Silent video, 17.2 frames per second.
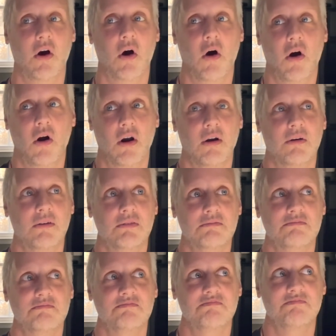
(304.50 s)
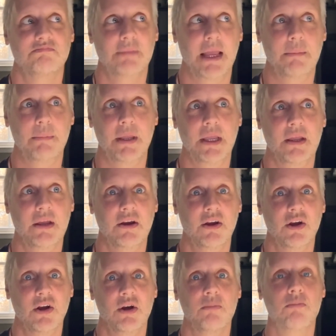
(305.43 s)
are maybe
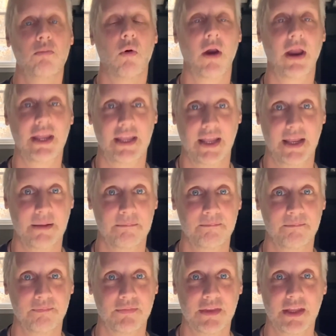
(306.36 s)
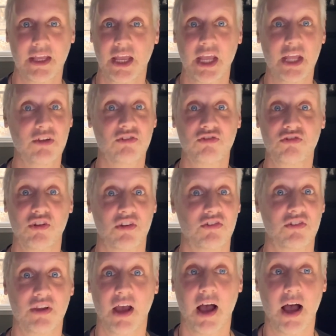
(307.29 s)
breaking. It's
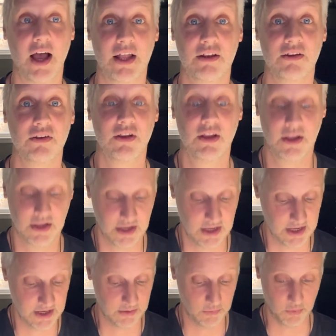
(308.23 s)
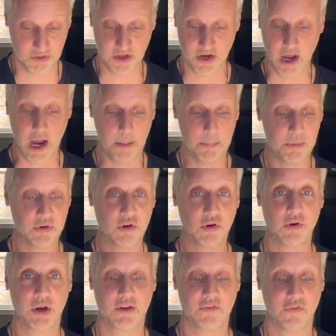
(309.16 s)
just God with an
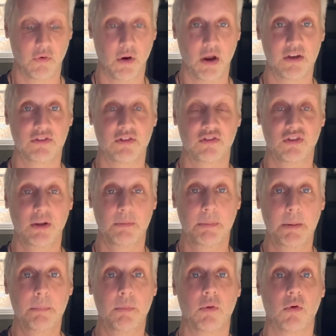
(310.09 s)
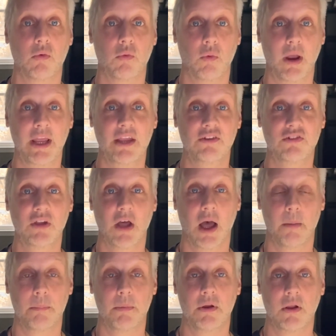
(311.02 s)
opportunity for us to see people raised
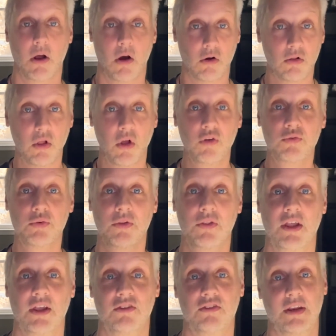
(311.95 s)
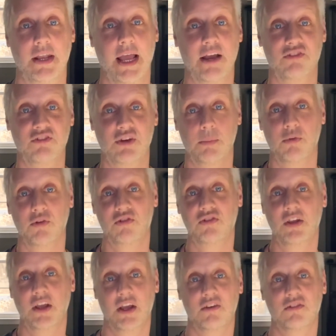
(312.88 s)
up. I'll close with this in Acts chapter
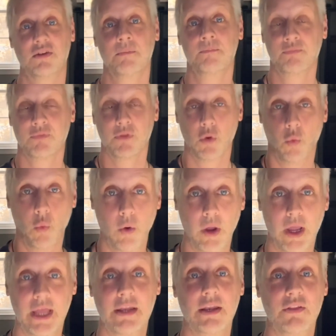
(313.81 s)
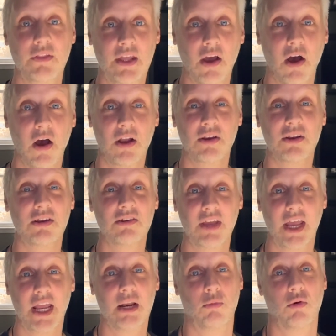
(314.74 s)
6. When the
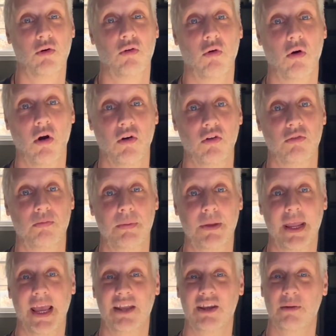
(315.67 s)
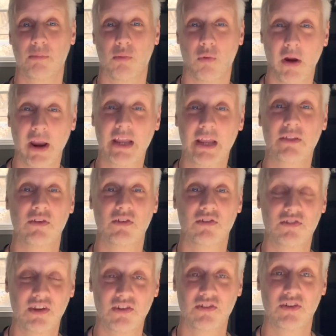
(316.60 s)
uncontainable growth began to break the
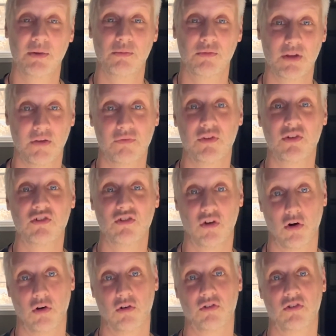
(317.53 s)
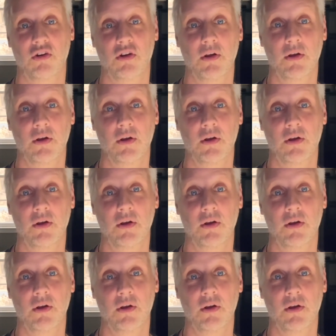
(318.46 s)
systems of the church,